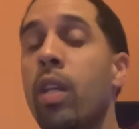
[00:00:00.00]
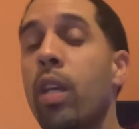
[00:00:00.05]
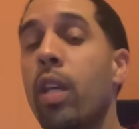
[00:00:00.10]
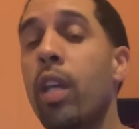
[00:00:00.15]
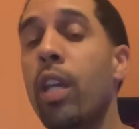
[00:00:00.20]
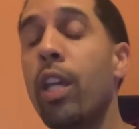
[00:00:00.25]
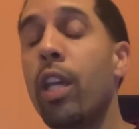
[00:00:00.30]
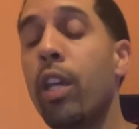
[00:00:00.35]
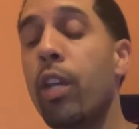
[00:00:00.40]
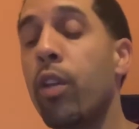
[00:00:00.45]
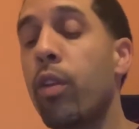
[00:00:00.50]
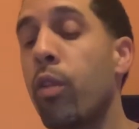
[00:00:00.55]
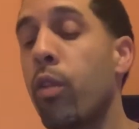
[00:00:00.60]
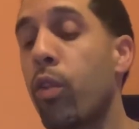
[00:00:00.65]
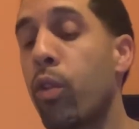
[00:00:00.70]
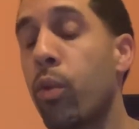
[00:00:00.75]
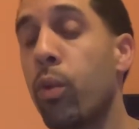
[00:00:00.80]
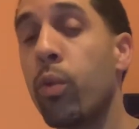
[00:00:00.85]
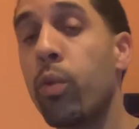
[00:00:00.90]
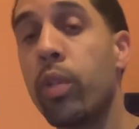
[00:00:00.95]

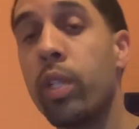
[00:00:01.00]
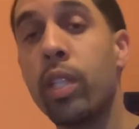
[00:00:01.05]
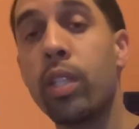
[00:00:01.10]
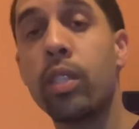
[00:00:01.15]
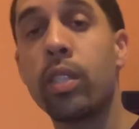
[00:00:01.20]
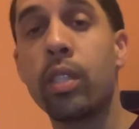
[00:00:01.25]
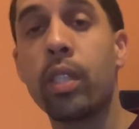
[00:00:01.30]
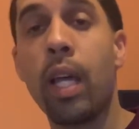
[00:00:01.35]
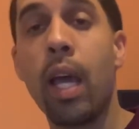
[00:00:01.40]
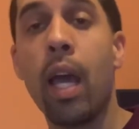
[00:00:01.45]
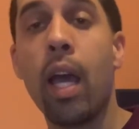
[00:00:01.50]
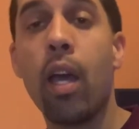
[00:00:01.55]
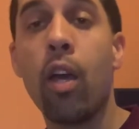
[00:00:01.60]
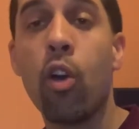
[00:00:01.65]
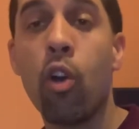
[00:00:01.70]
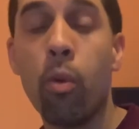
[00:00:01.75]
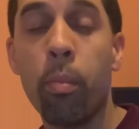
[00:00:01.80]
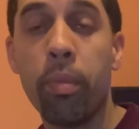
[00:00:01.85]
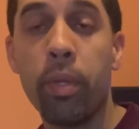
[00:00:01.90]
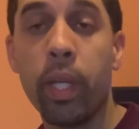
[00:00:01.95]
and through this I
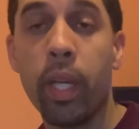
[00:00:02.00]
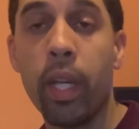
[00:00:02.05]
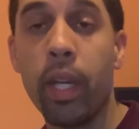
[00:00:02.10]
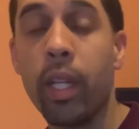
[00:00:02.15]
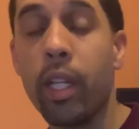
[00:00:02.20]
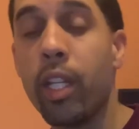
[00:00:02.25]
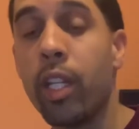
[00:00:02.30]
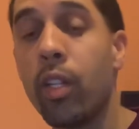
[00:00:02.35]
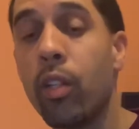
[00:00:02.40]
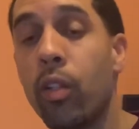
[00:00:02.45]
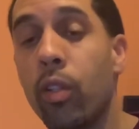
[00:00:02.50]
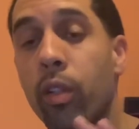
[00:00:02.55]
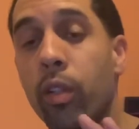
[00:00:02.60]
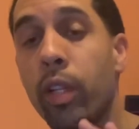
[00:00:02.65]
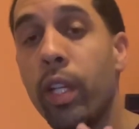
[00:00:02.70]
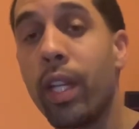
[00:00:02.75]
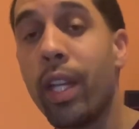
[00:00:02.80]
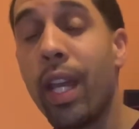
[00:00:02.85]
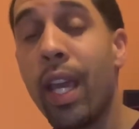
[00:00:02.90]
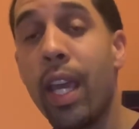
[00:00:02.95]
hope that it'll
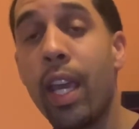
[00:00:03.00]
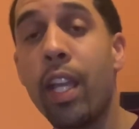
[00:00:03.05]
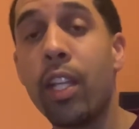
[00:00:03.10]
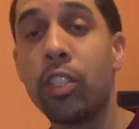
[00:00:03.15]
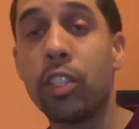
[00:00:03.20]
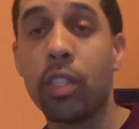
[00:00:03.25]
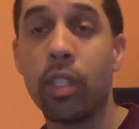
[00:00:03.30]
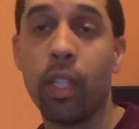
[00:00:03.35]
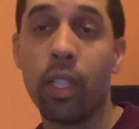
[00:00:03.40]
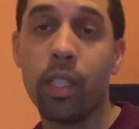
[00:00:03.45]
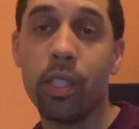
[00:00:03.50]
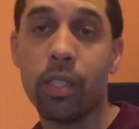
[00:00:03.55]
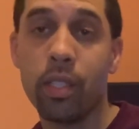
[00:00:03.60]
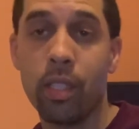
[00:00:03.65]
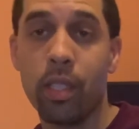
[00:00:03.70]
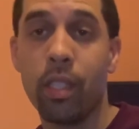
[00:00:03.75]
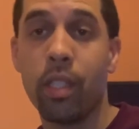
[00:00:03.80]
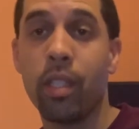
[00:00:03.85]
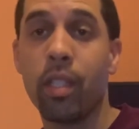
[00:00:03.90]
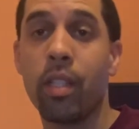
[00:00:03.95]
enhance your
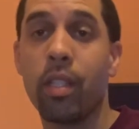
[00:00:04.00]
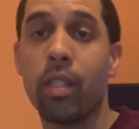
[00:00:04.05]
listening